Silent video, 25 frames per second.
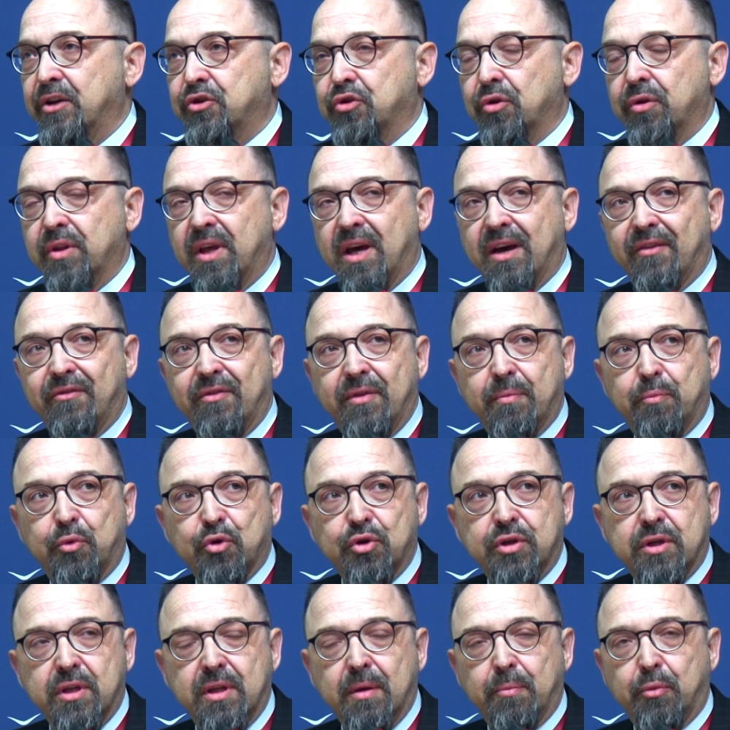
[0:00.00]
they have
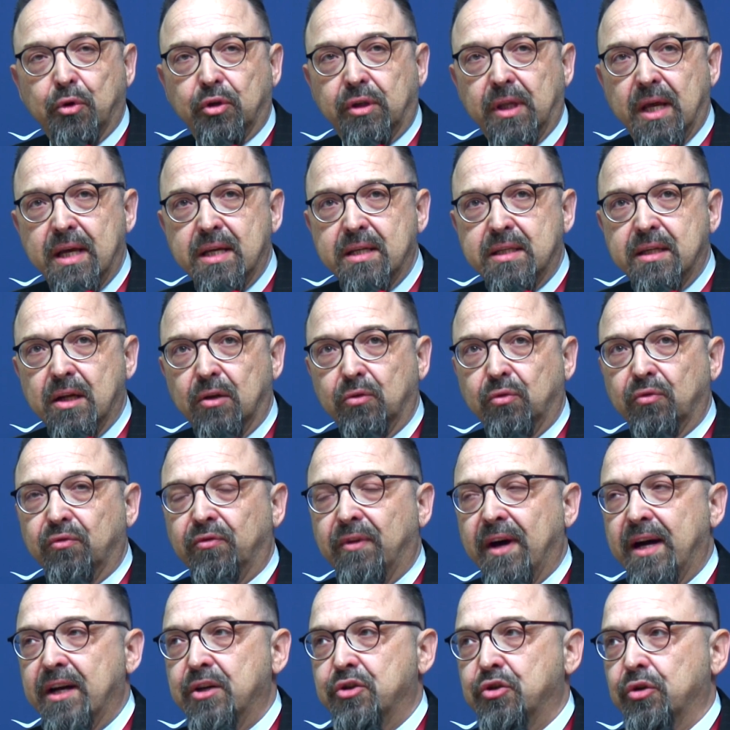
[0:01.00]
the potential to
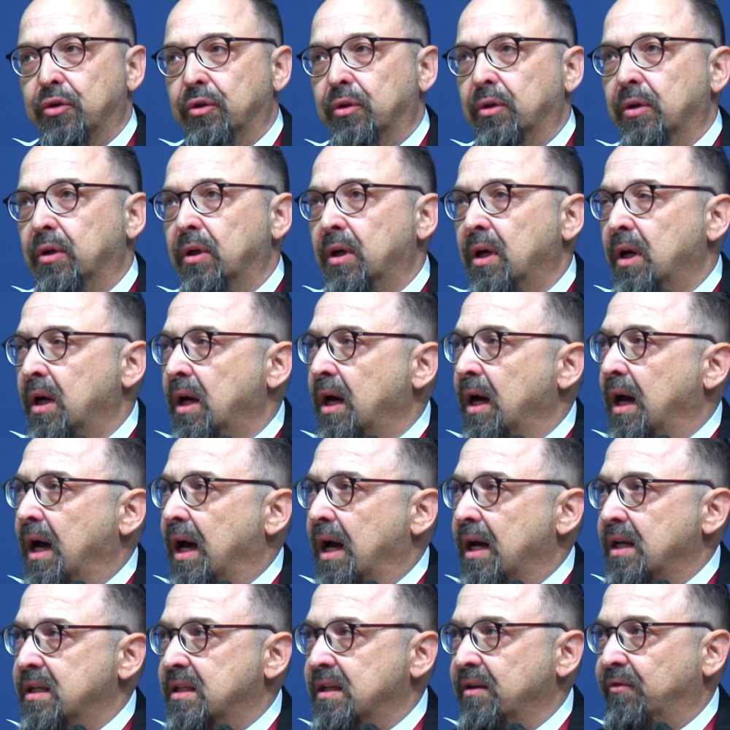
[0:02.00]
function
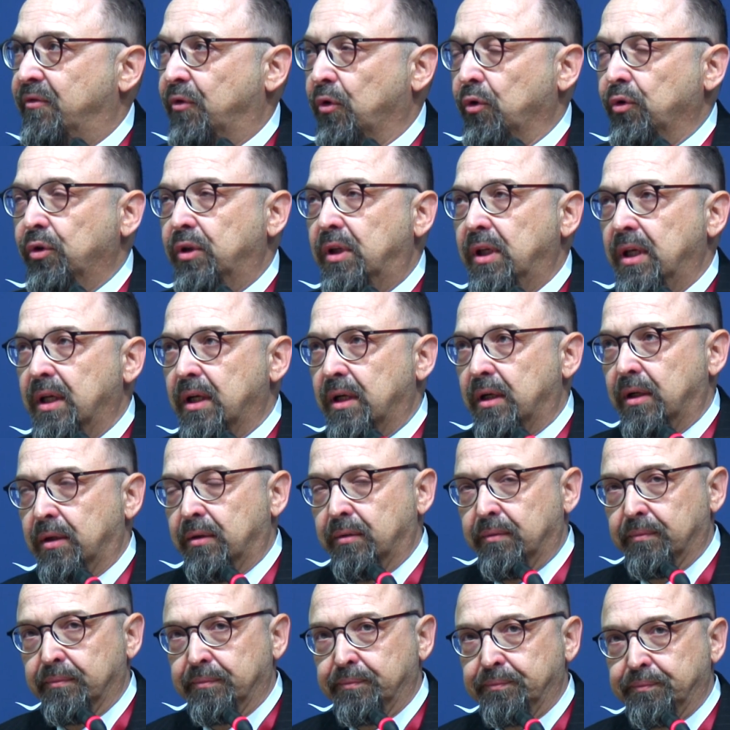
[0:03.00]
as a frontier
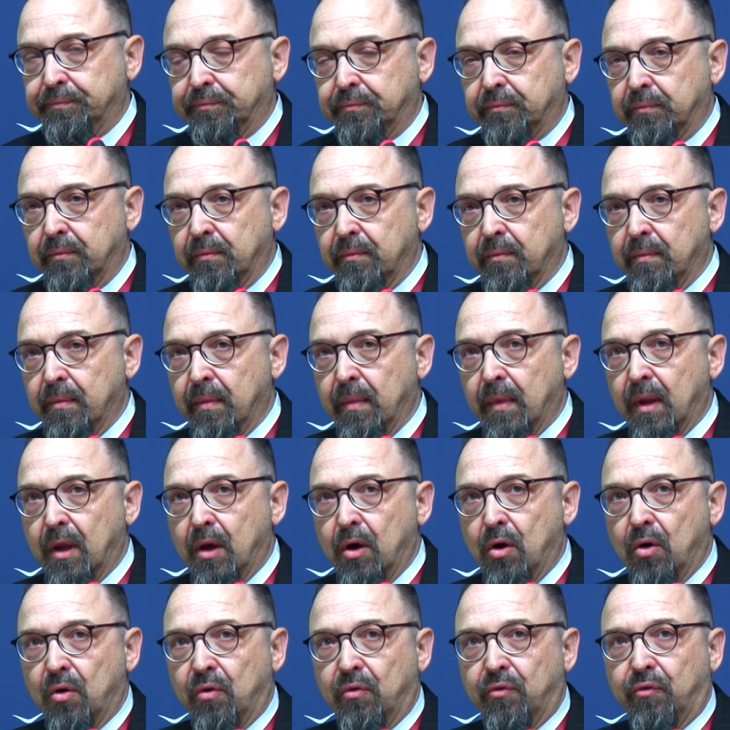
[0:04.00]

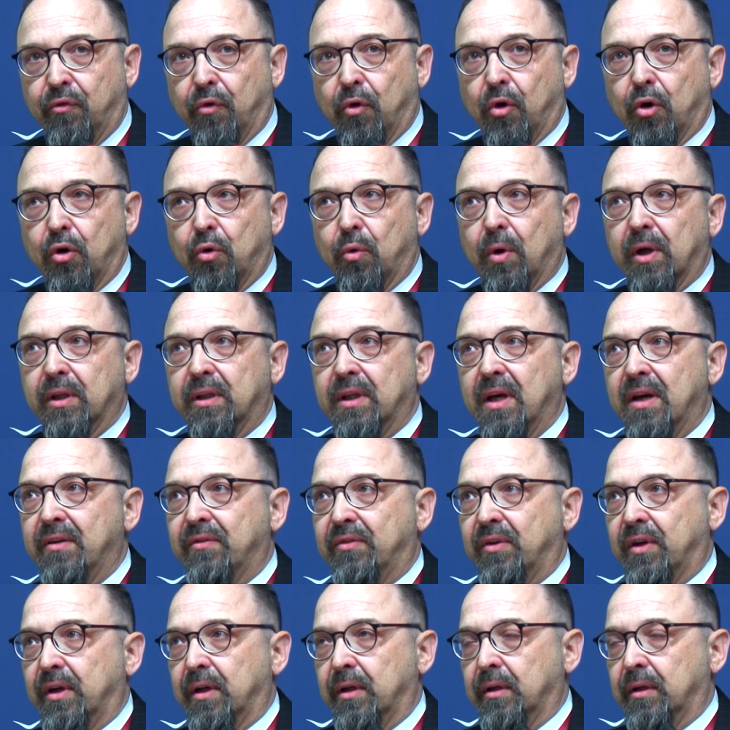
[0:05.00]
for whatever